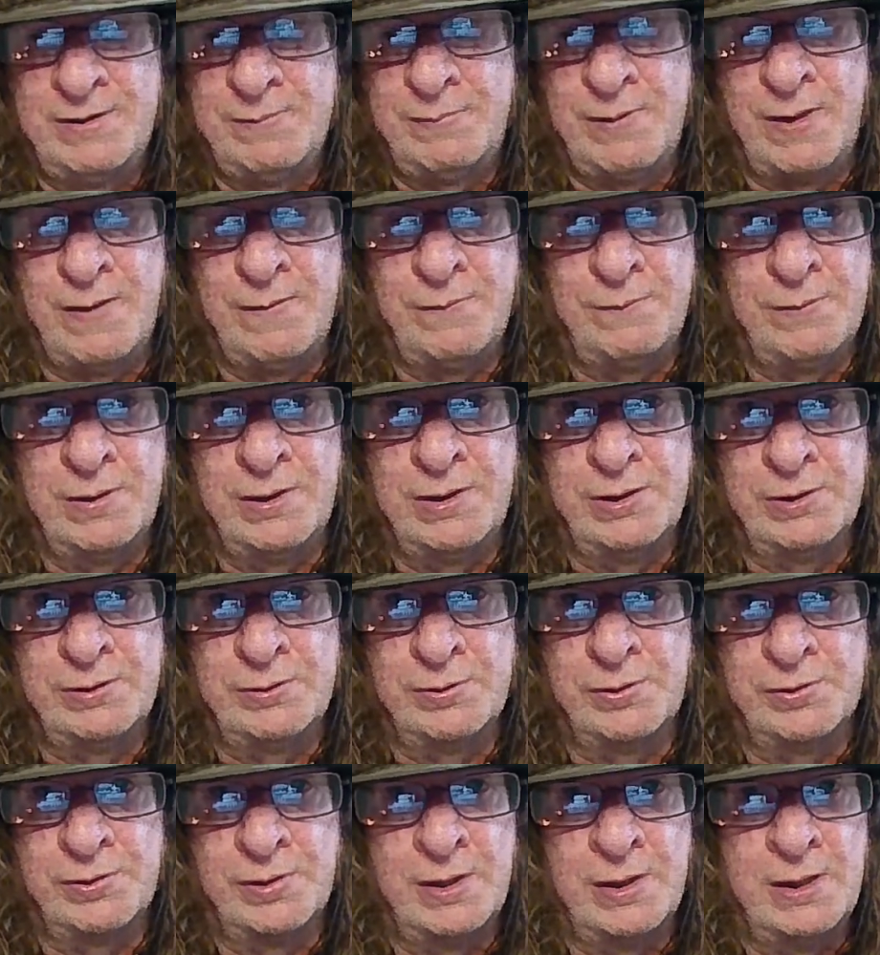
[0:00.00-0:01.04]
They're both really
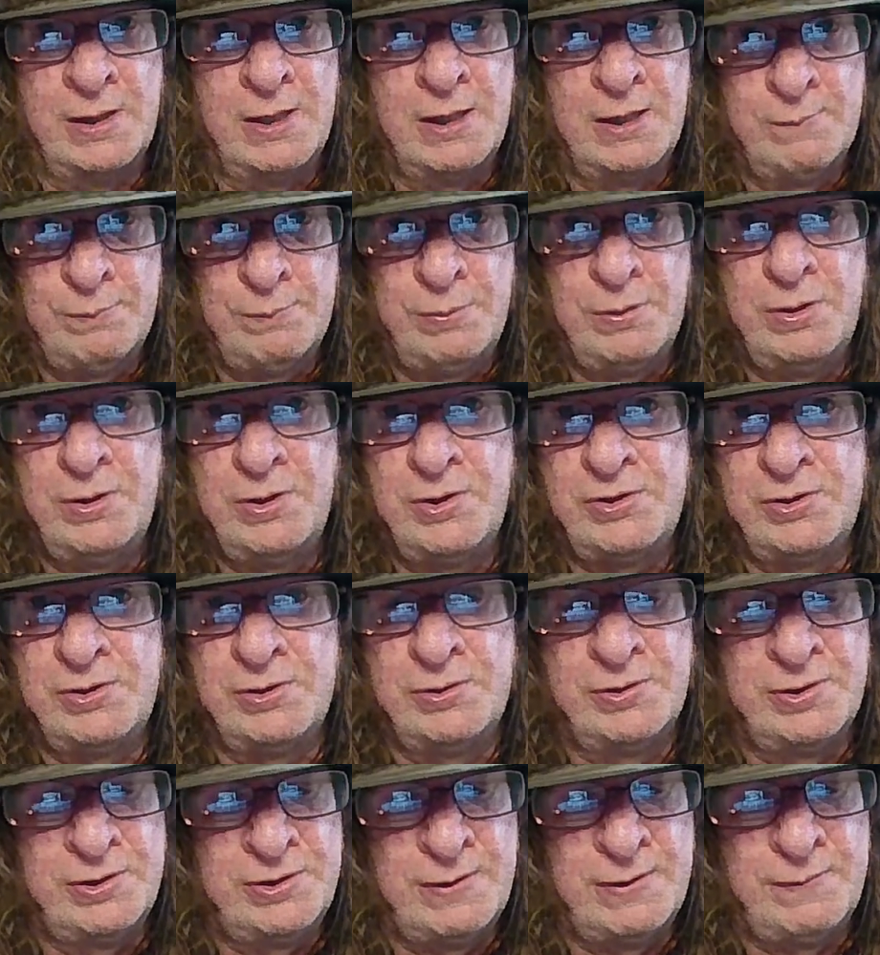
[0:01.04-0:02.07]
good. But here's
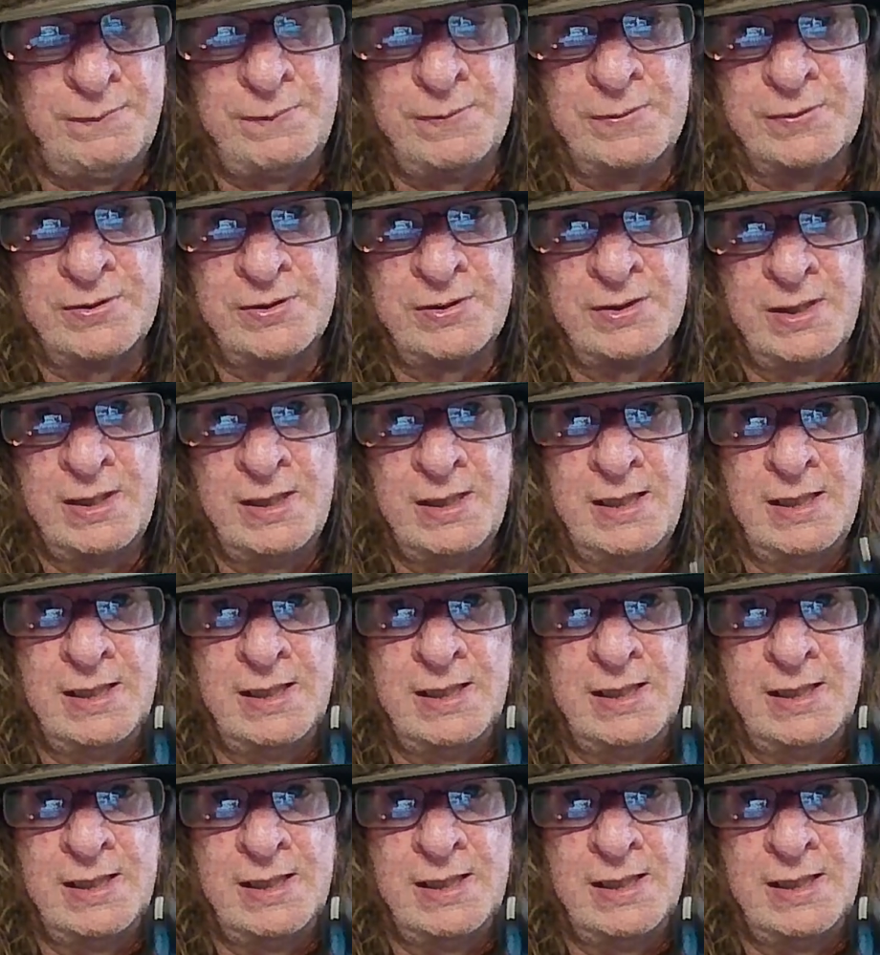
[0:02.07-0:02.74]
the other difference.